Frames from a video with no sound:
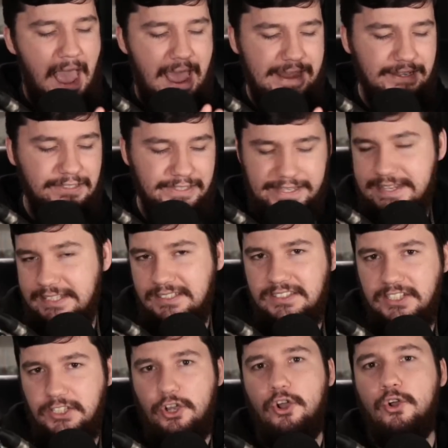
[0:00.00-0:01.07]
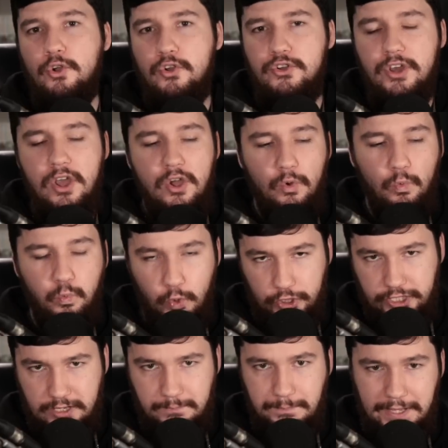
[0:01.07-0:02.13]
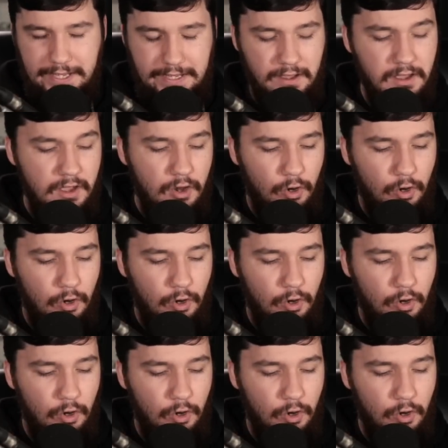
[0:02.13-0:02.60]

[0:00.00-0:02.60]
at least the code wouldn't be.